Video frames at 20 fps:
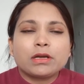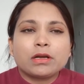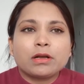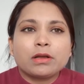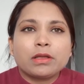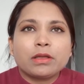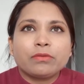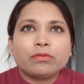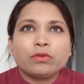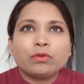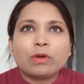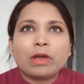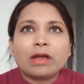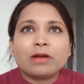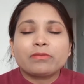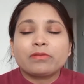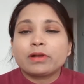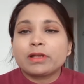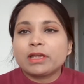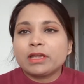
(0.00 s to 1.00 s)
if you
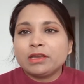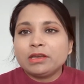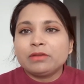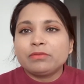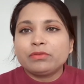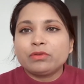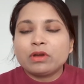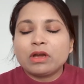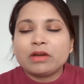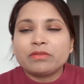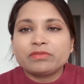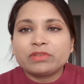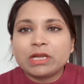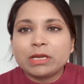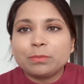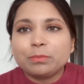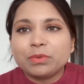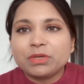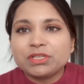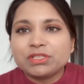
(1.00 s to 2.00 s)
have
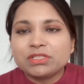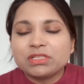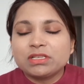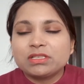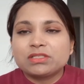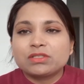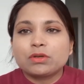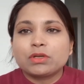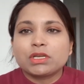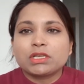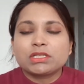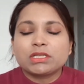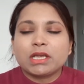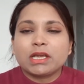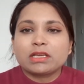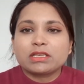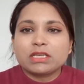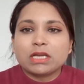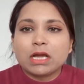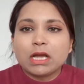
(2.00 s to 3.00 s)
10 patients, it's gonna
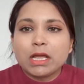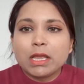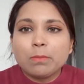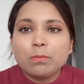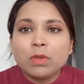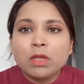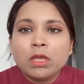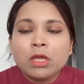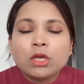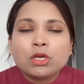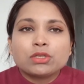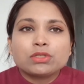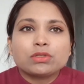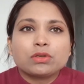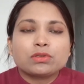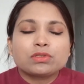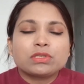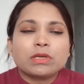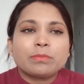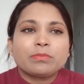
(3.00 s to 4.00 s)
take time.
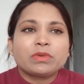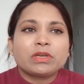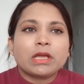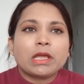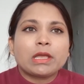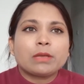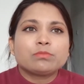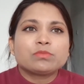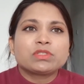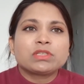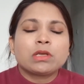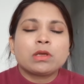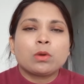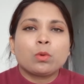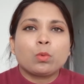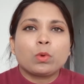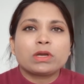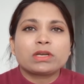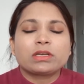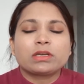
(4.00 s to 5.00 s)
So sometimes
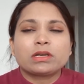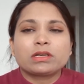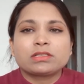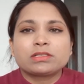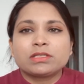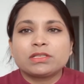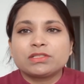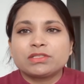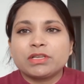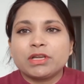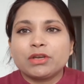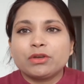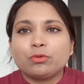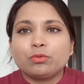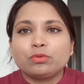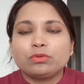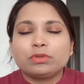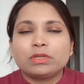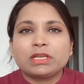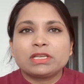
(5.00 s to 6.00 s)
what nurses they
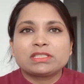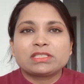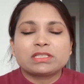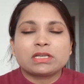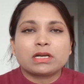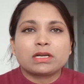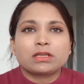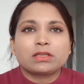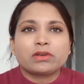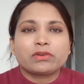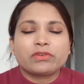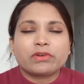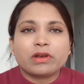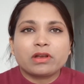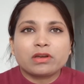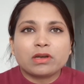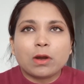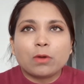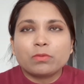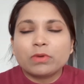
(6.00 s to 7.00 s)
do, they start the
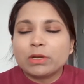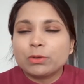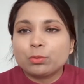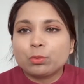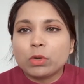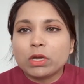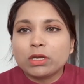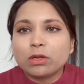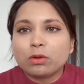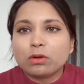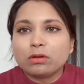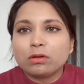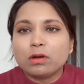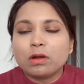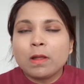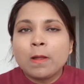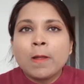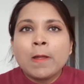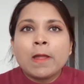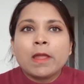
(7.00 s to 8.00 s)
drug round at 1
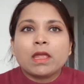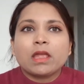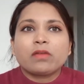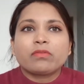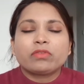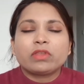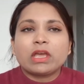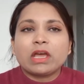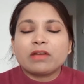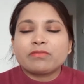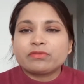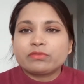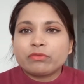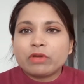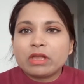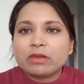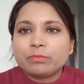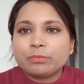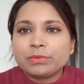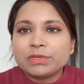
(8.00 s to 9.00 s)
o'clock if they have
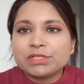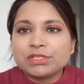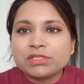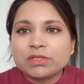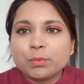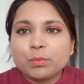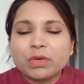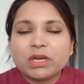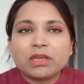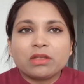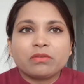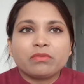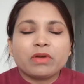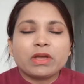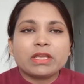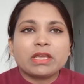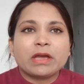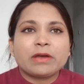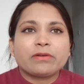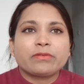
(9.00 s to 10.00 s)
12 patients. But if
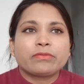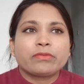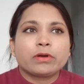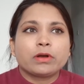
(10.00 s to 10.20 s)
I have